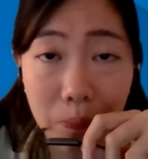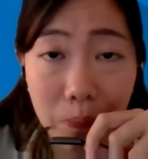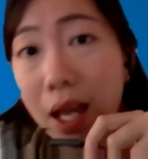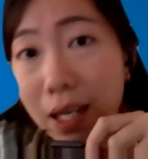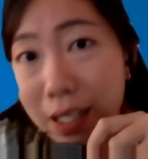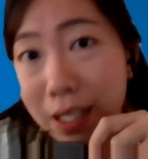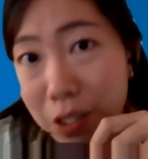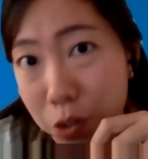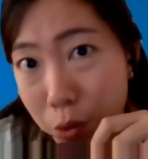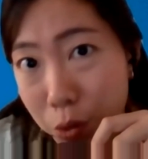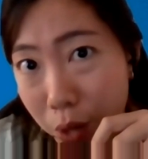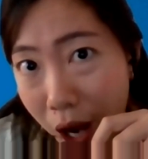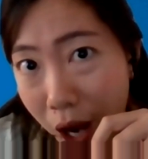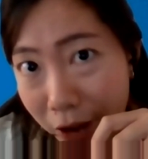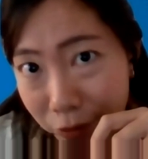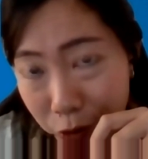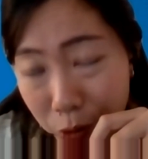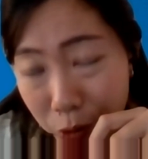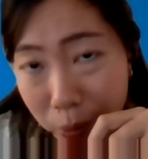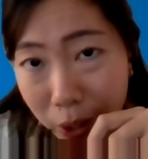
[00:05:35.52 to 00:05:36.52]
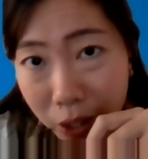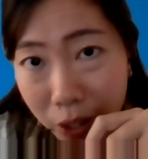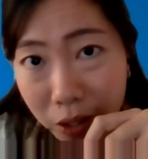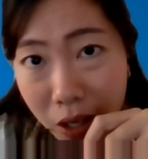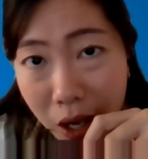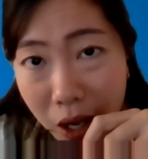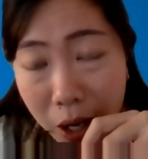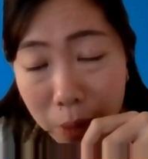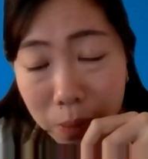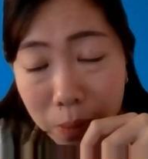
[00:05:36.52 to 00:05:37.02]
Later, after my
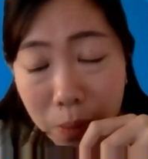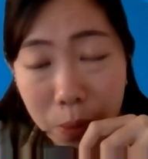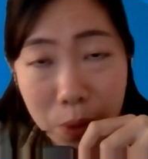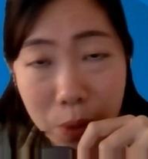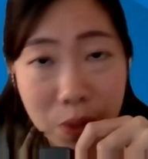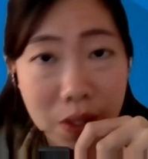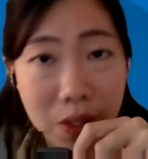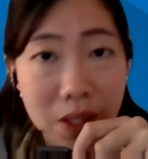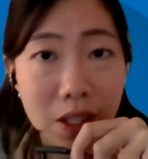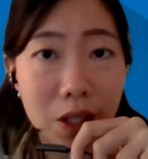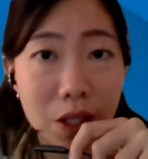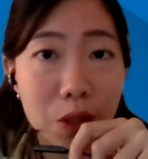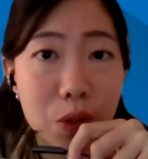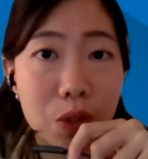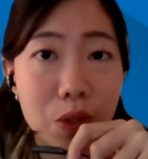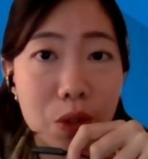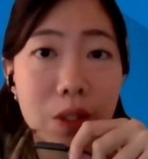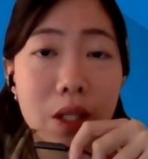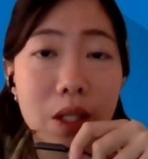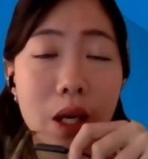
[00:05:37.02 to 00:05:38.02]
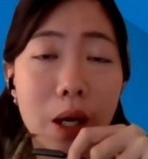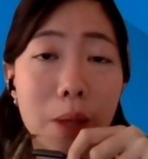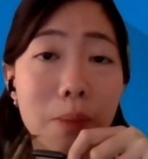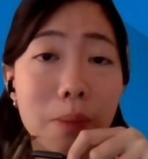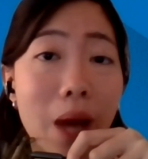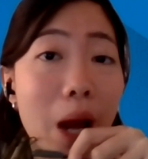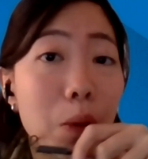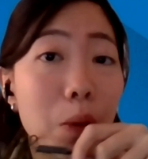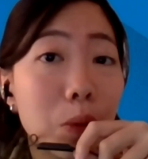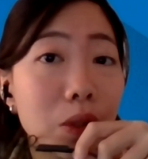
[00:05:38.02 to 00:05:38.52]
presentation,
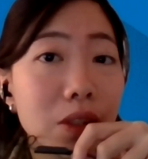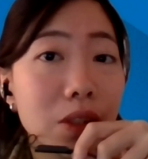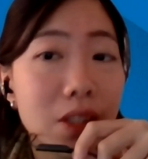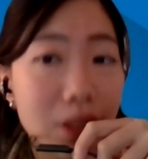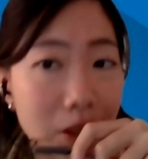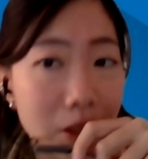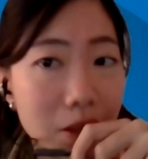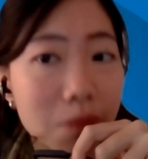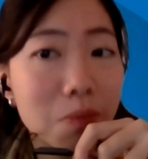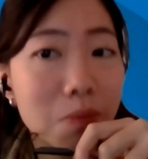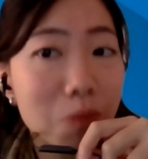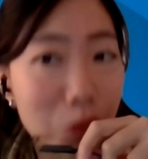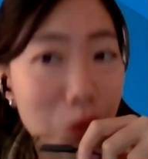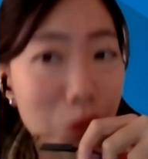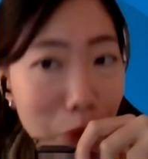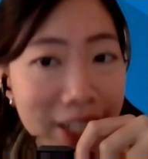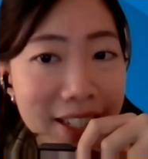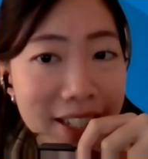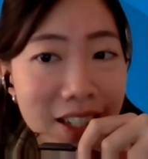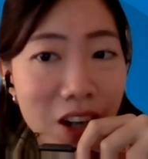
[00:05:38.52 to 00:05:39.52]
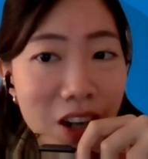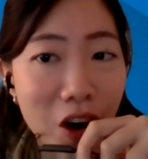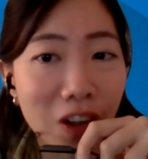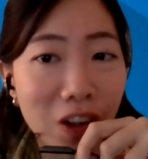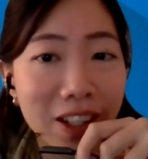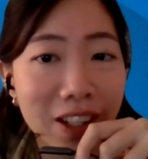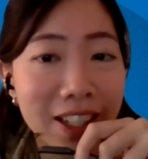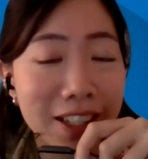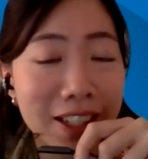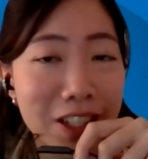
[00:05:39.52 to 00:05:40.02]
I will write it
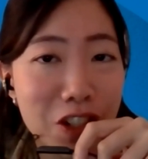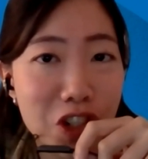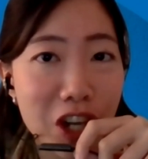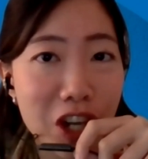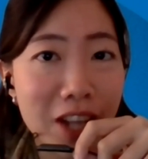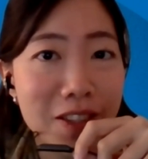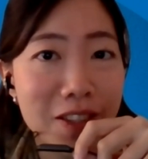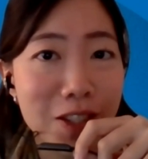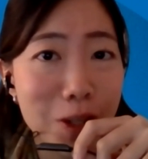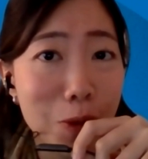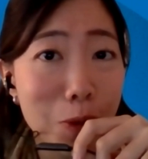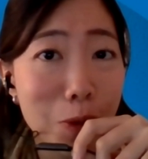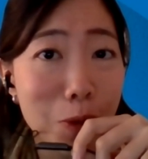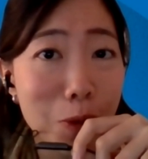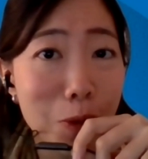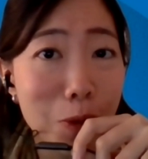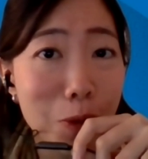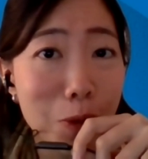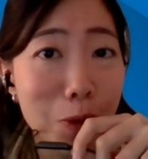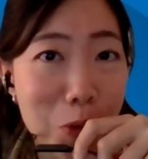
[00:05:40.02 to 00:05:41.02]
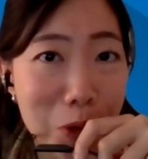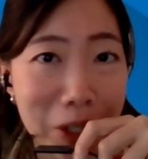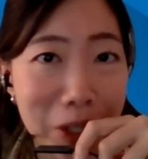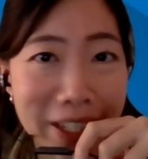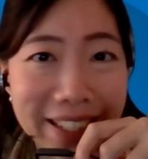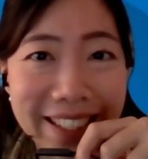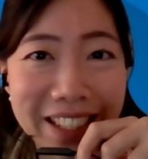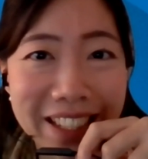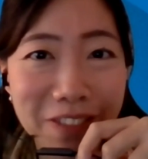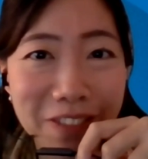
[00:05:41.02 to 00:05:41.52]
all in the chat, so don't
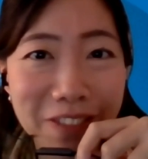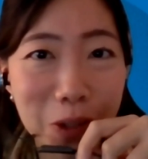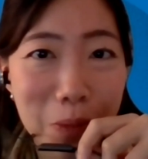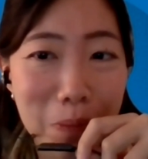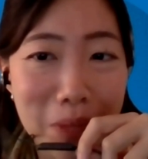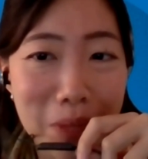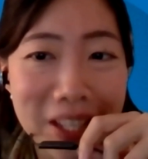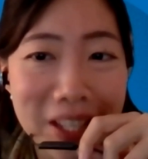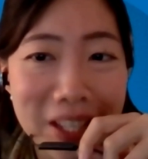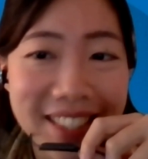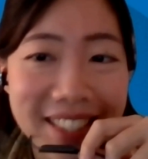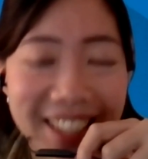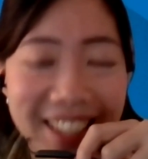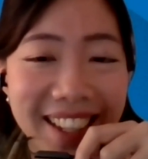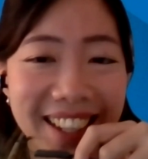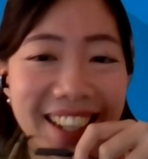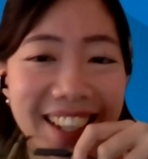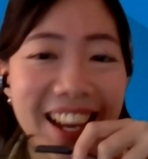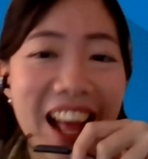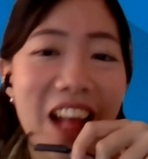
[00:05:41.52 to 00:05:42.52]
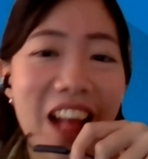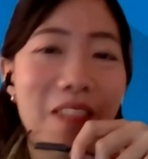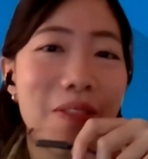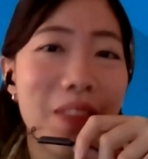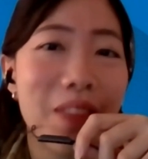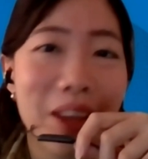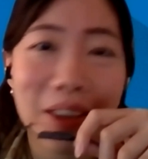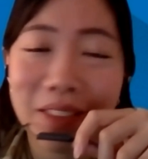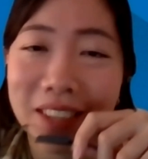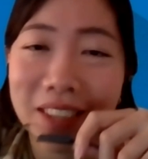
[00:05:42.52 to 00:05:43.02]
worry if you miss
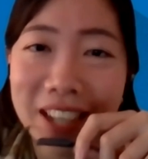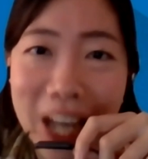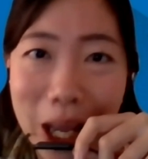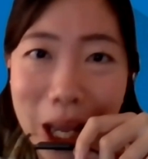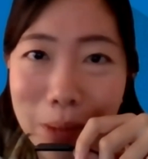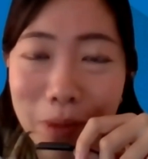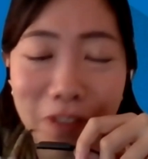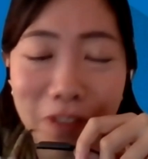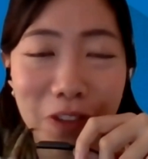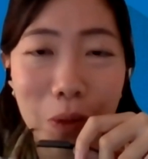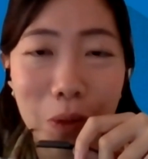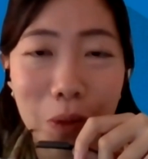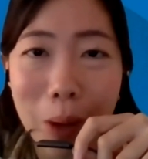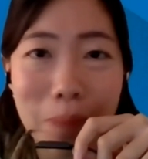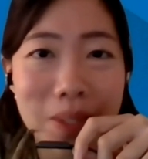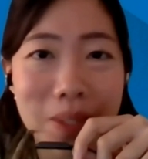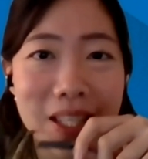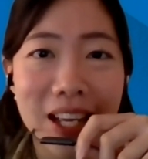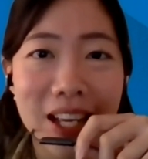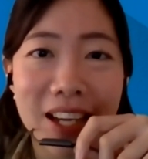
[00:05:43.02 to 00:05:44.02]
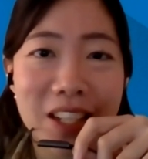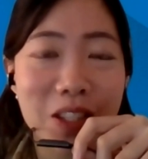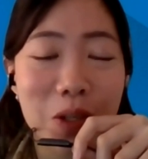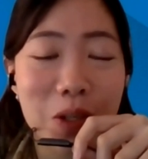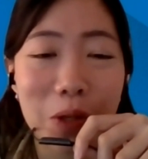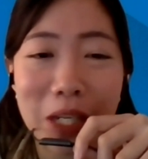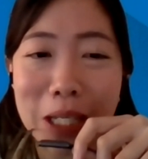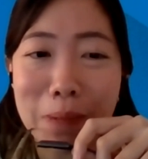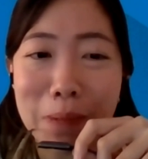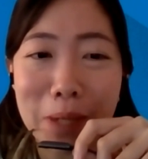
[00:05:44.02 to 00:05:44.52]
the name of the websites
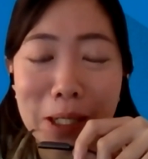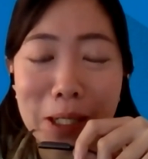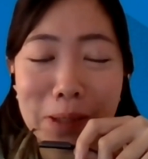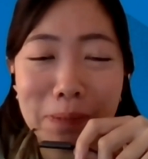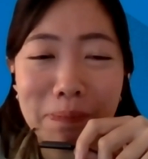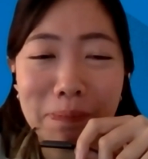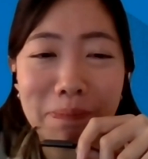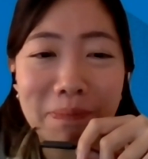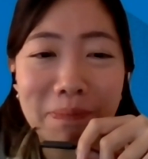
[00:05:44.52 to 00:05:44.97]
or email.